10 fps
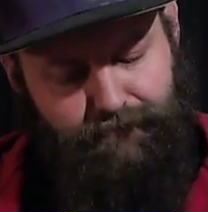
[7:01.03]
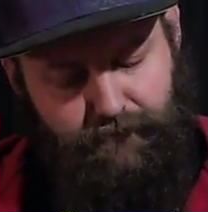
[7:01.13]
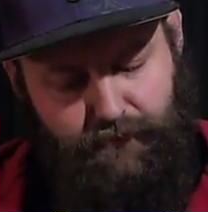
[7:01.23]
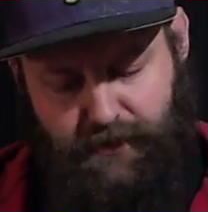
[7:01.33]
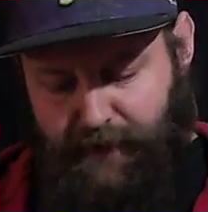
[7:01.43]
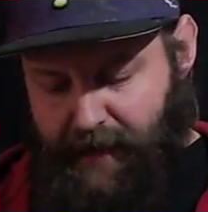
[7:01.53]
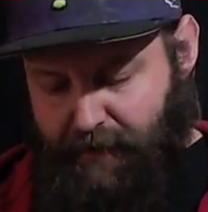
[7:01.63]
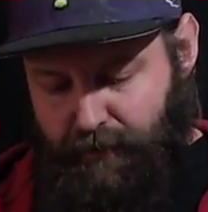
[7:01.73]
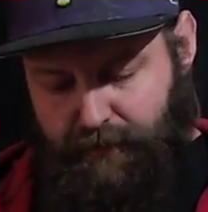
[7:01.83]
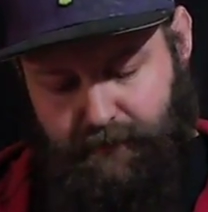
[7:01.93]
Miss
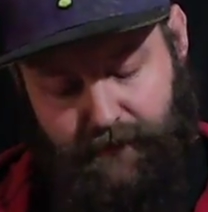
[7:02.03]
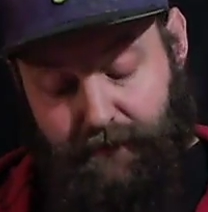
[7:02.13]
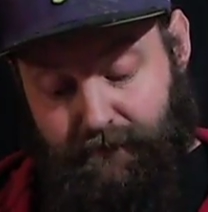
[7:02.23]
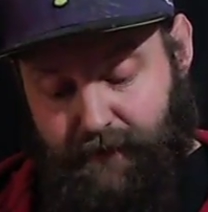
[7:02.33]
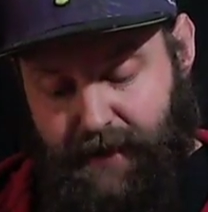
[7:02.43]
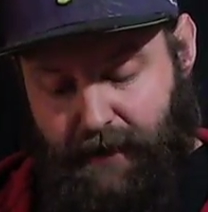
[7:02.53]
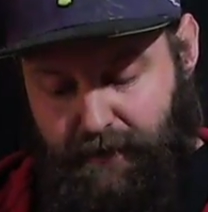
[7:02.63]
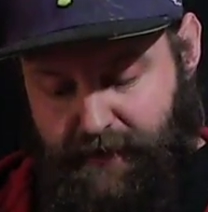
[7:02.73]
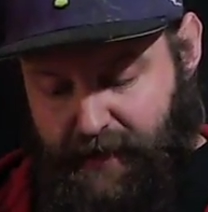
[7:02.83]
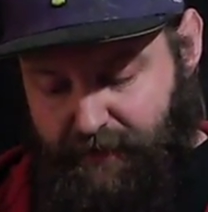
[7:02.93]
Marvel,
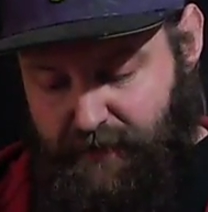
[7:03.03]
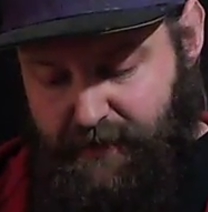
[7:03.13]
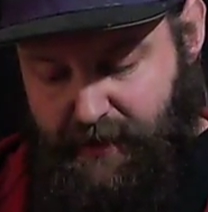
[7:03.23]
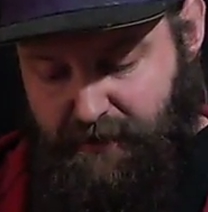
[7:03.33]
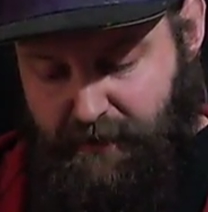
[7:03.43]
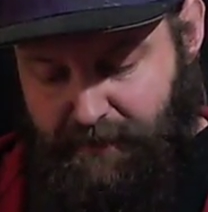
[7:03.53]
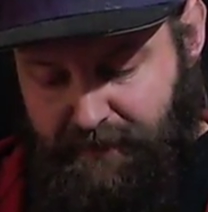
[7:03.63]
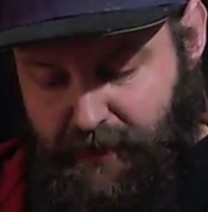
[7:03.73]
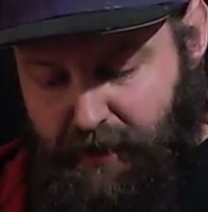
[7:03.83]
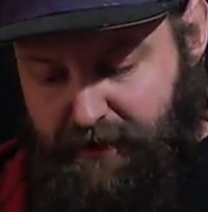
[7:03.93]
Carol Danvers, says,
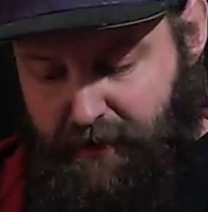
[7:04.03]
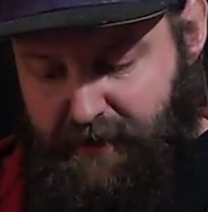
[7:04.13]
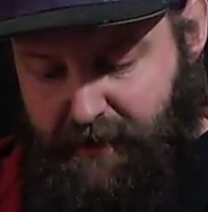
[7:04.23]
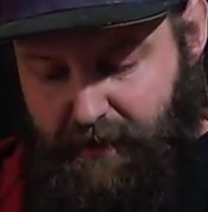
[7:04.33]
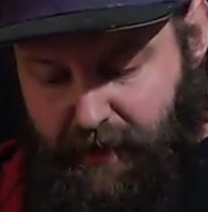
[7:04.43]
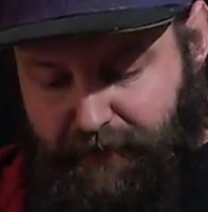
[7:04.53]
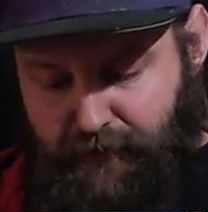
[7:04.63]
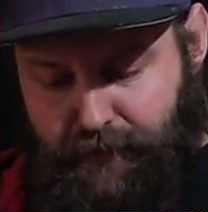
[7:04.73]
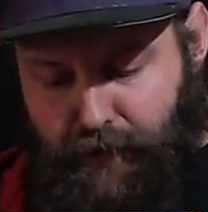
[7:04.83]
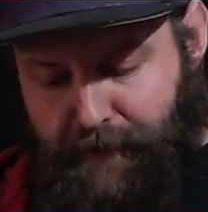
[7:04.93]
No, Doctor, I
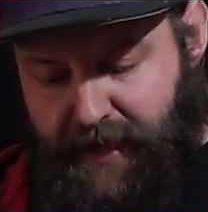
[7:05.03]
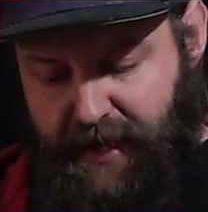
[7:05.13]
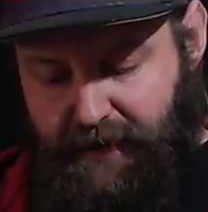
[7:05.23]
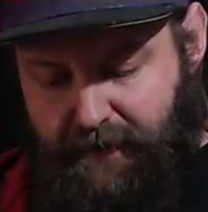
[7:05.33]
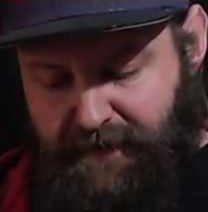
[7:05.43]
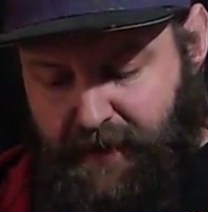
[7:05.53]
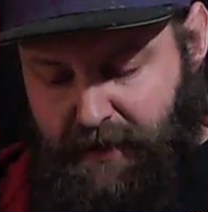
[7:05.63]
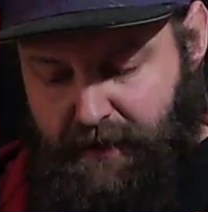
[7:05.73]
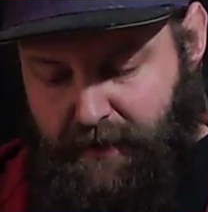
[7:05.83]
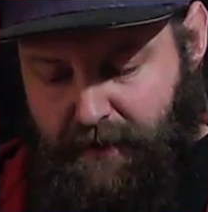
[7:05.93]
feel no pain.
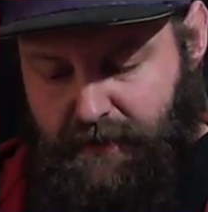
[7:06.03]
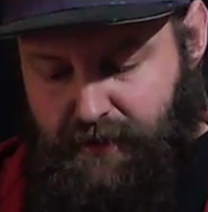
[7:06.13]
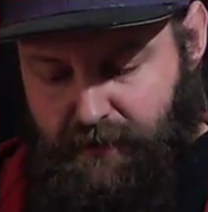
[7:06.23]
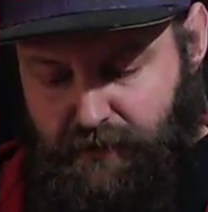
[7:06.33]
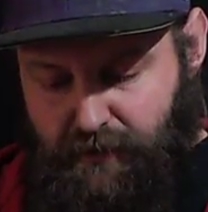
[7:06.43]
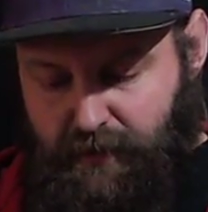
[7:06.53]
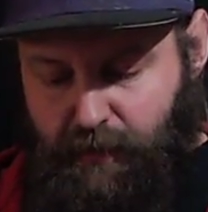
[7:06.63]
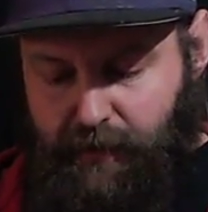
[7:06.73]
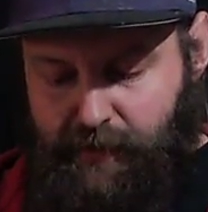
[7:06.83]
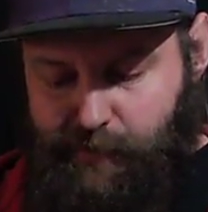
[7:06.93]
So do
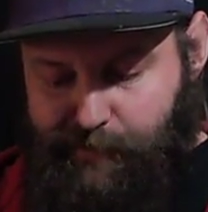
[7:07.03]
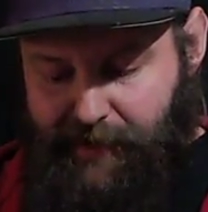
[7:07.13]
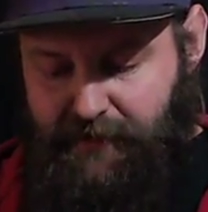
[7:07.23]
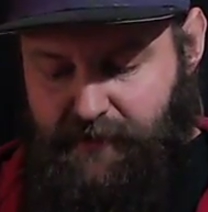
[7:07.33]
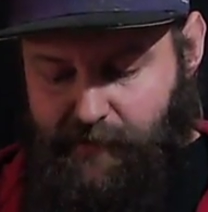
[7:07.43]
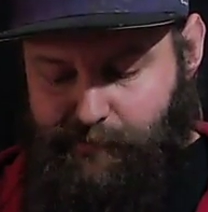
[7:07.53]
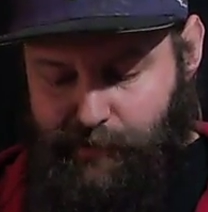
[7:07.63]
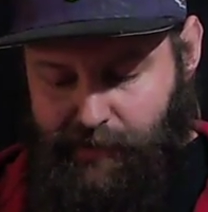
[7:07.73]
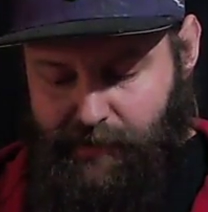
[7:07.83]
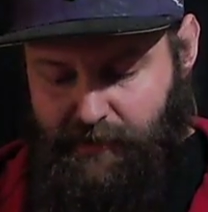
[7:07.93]
what you must, and
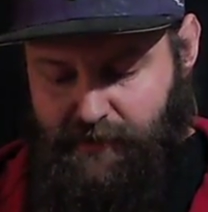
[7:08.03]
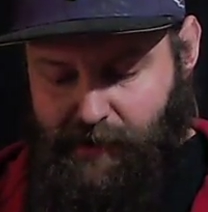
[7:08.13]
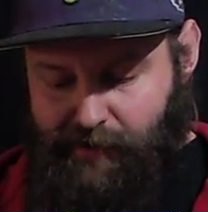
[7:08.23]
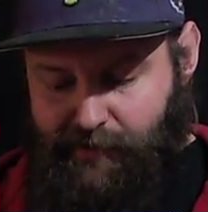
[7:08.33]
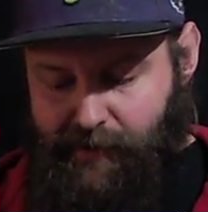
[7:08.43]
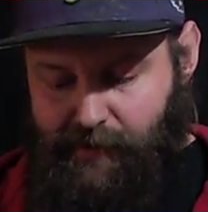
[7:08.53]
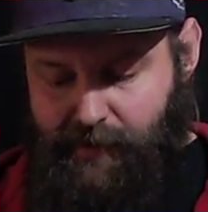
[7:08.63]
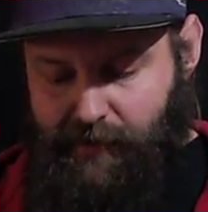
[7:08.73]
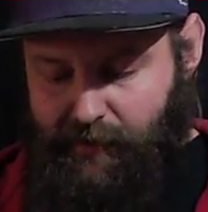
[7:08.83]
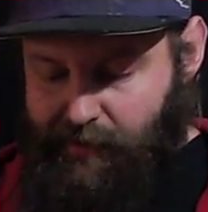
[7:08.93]
please hurry.
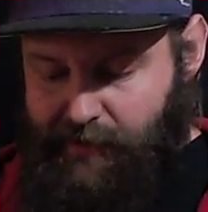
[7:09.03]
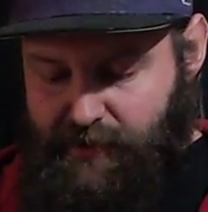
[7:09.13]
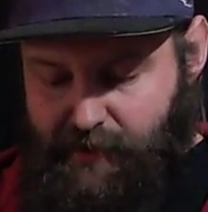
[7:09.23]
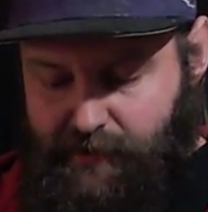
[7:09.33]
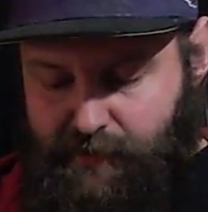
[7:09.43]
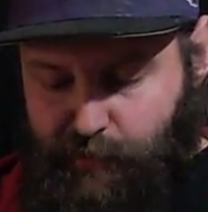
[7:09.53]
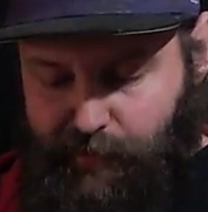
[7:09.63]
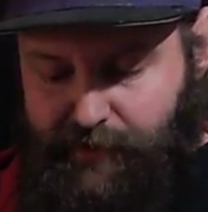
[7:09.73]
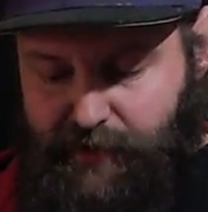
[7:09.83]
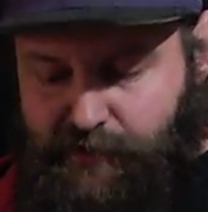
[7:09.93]
I just
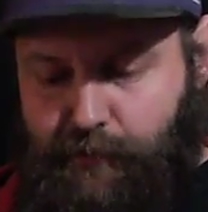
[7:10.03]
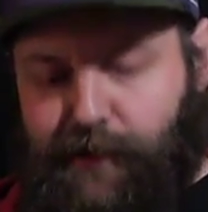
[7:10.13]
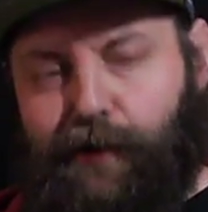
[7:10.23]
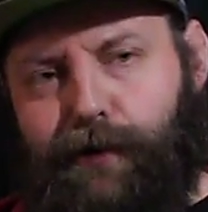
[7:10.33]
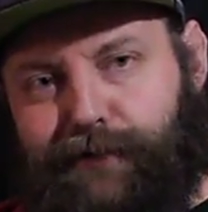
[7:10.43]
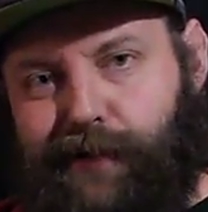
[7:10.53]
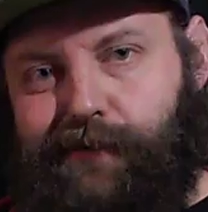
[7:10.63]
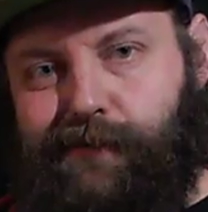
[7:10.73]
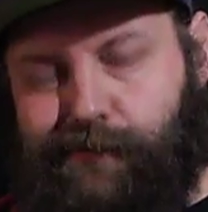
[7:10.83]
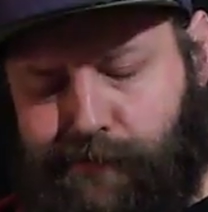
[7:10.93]
want this to be
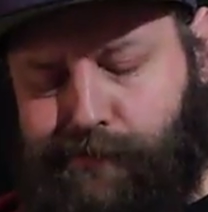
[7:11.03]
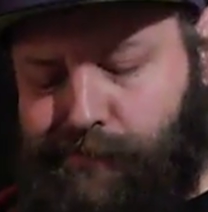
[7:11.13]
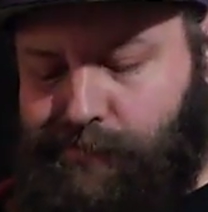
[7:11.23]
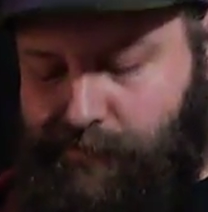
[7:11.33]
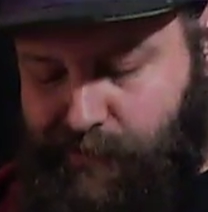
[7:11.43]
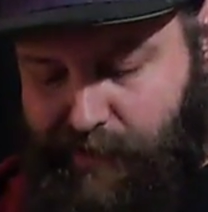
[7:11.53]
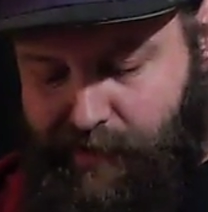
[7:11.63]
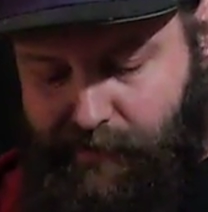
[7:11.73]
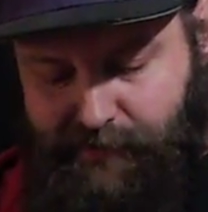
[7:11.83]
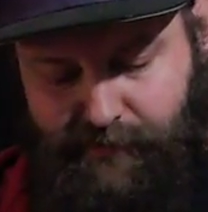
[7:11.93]
over. Fair
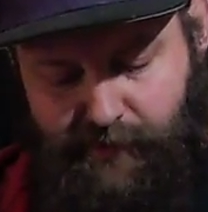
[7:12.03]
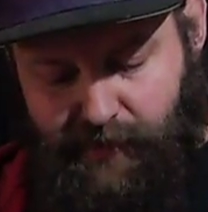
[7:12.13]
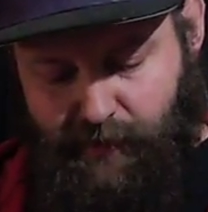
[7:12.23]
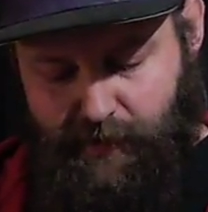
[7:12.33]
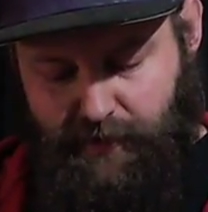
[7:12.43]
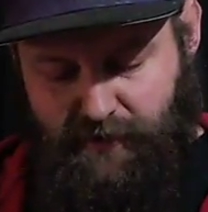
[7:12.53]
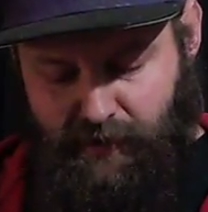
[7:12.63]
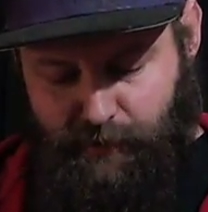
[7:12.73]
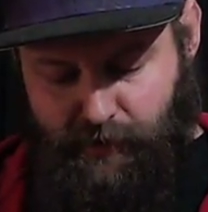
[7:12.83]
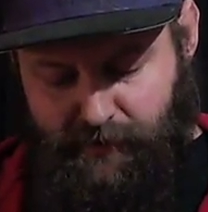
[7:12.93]
enough. Anyone in
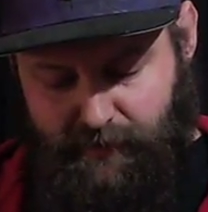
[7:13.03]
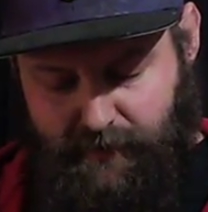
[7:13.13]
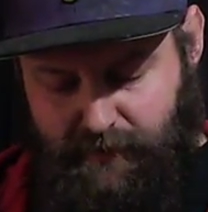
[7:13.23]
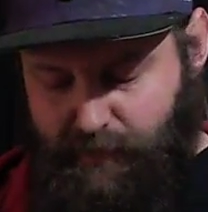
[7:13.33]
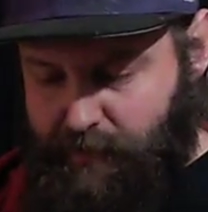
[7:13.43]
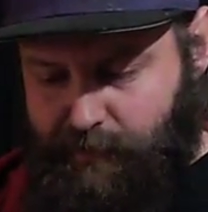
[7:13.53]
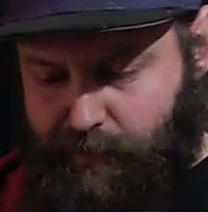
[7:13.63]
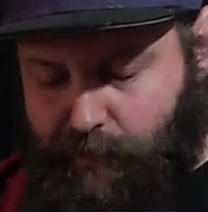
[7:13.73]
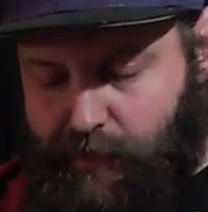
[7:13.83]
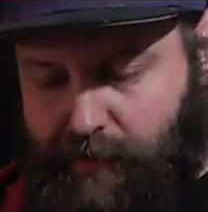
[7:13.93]
childbirth would
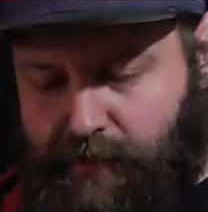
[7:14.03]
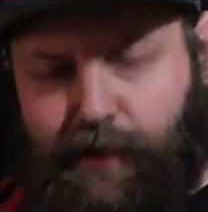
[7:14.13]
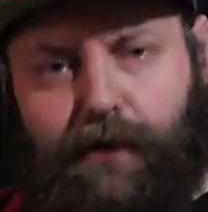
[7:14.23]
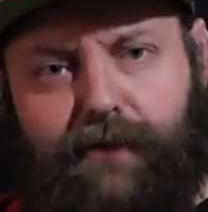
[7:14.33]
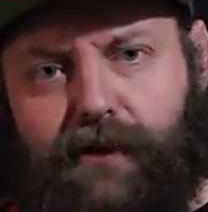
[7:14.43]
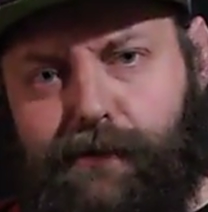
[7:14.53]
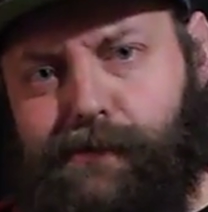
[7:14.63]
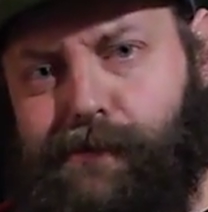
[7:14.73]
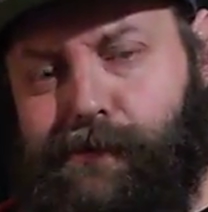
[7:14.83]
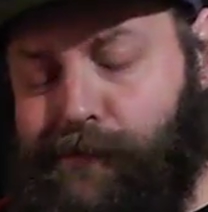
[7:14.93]
want it to be over.
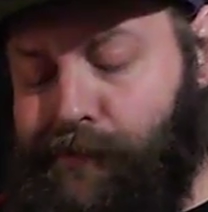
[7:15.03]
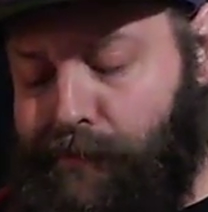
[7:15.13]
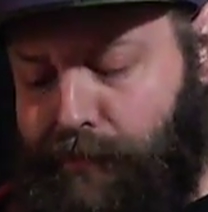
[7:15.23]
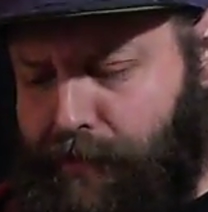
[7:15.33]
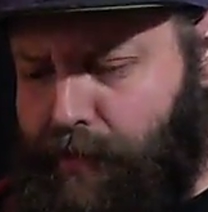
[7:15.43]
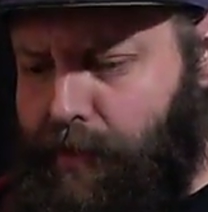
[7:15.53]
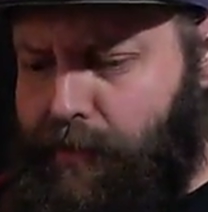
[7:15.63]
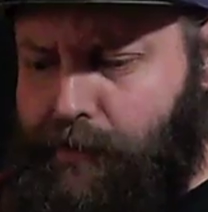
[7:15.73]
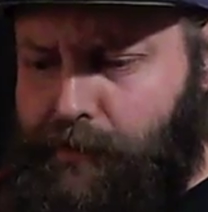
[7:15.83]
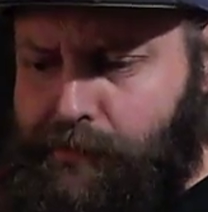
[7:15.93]
Not that I
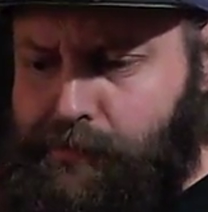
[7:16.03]
know.